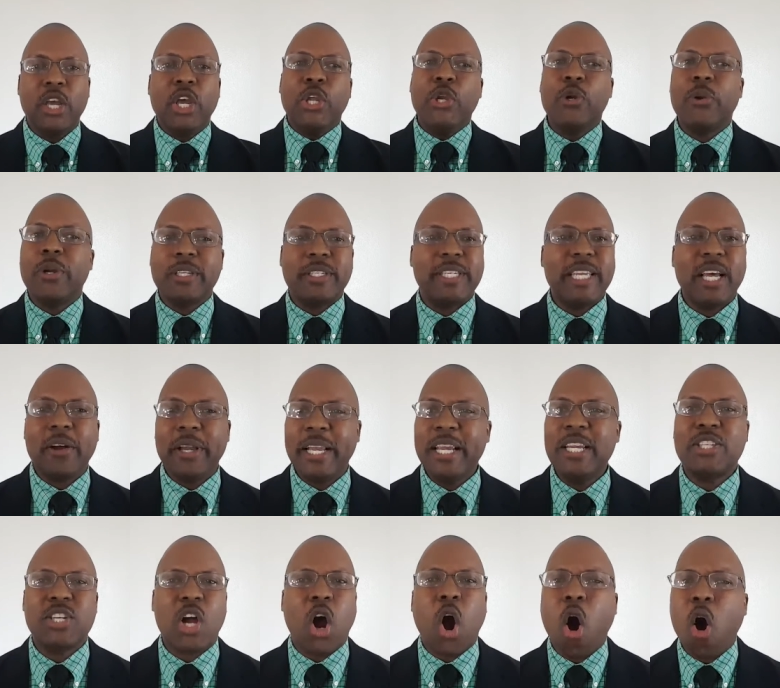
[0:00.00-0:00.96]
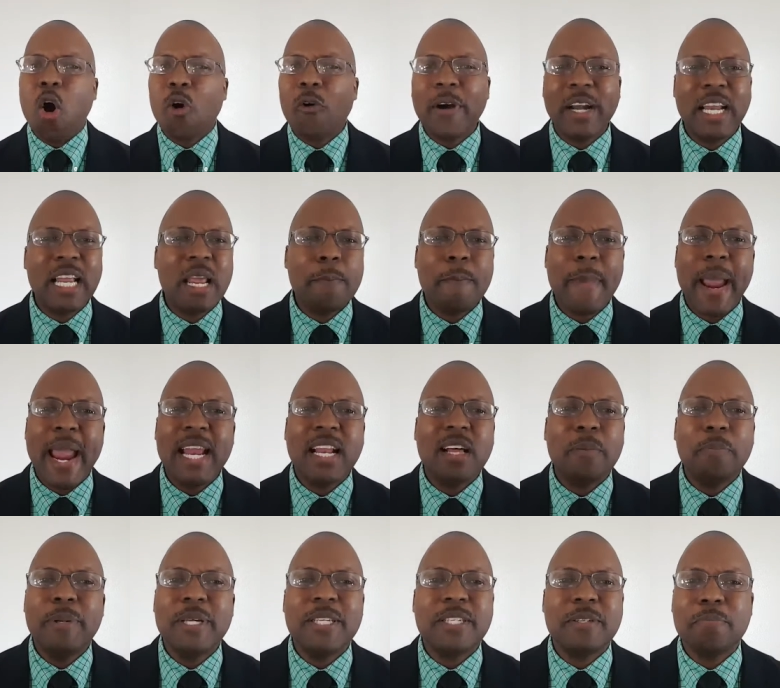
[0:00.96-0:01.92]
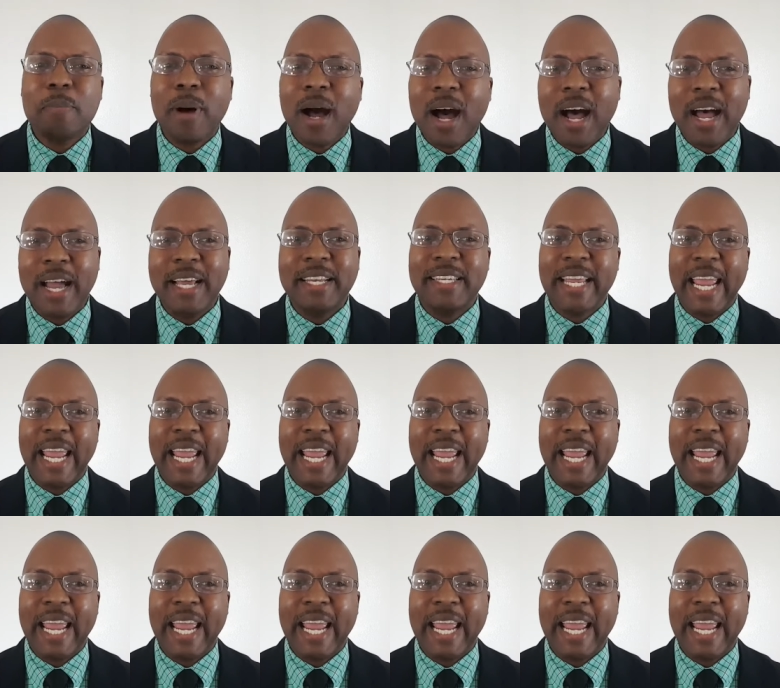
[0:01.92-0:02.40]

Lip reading: you can tell he's already made up his mind